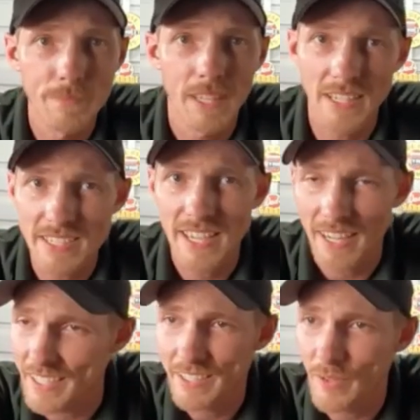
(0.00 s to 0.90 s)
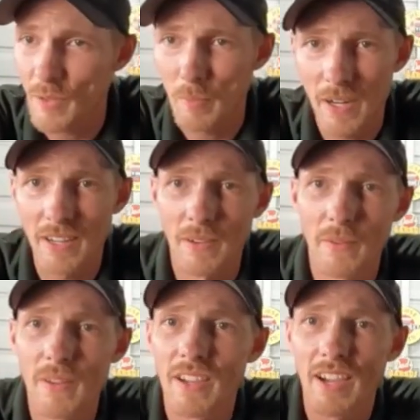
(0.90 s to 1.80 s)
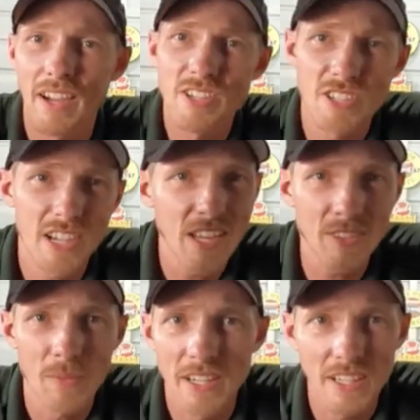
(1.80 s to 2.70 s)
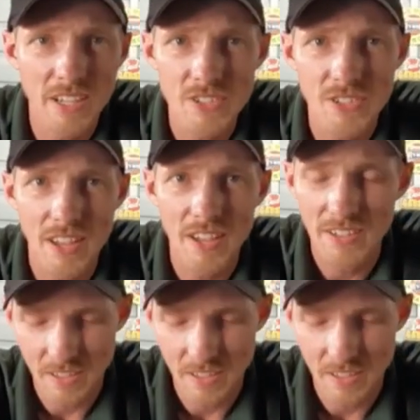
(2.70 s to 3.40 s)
Like I said, I didn't know the brake code. I just got the rig yesterday